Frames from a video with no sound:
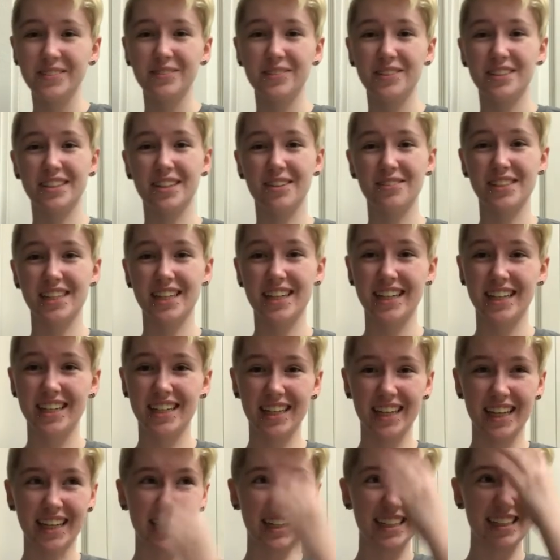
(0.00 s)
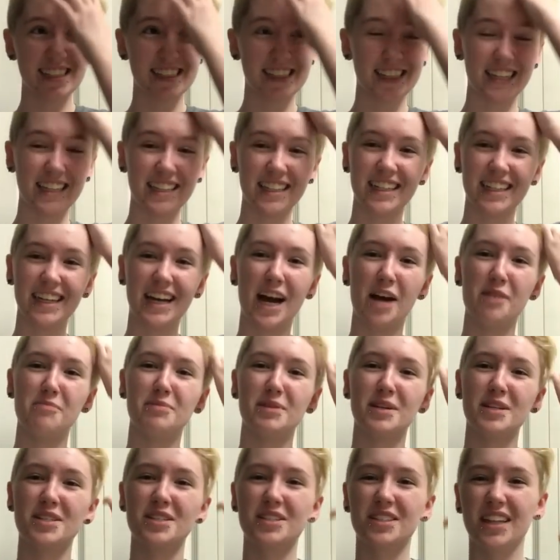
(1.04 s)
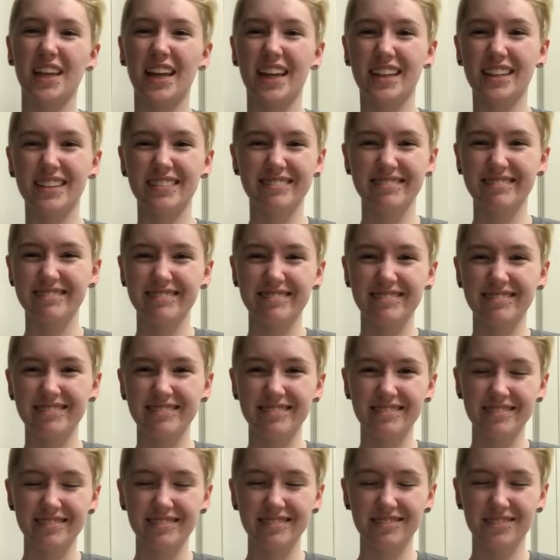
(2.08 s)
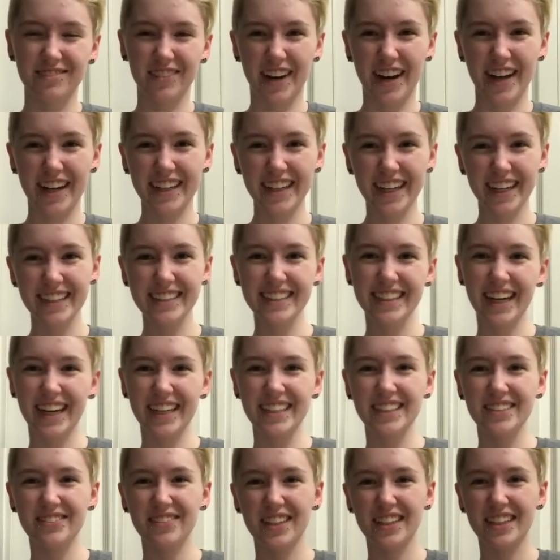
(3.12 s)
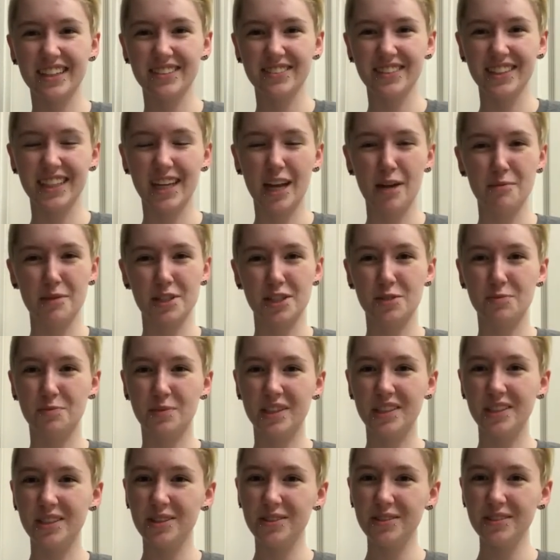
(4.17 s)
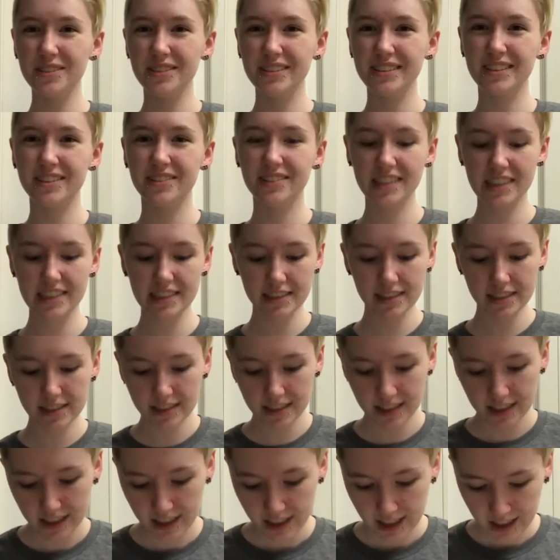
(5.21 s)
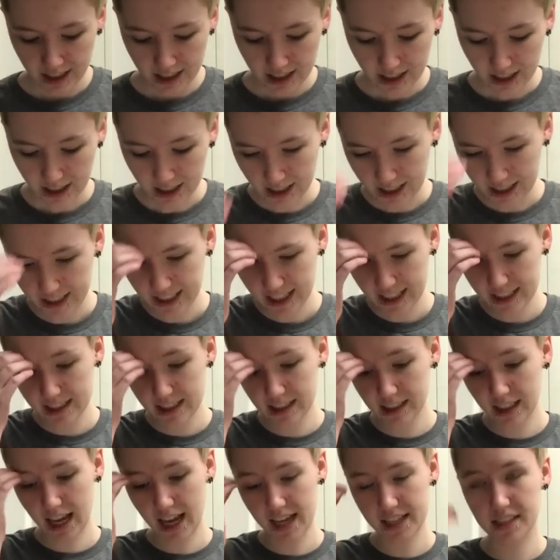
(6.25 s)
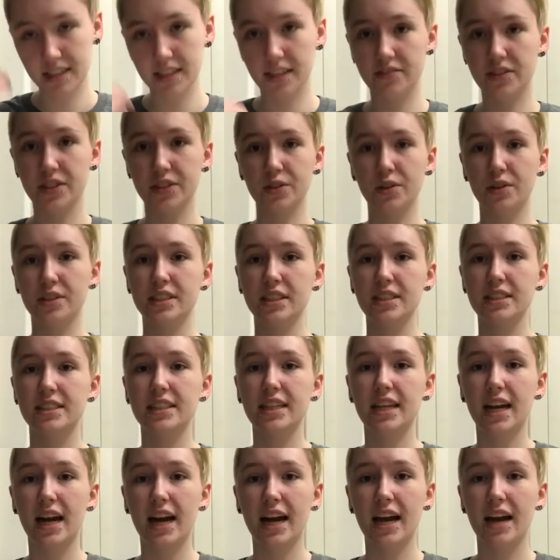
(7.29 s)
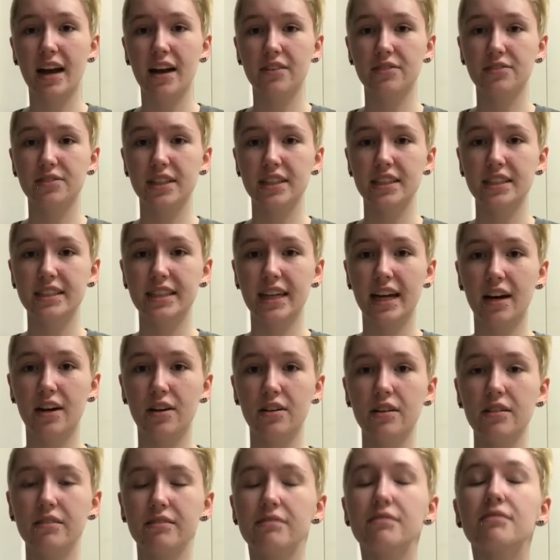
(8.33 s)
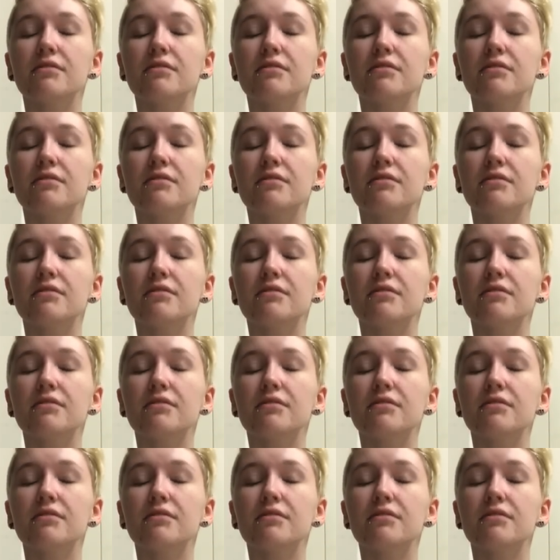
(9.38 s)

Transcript: Which sounds like an insanely high-pitched, like, ray gun, kind of, like a really high-pitched pew noise. And that's the last of the noises that I have written down.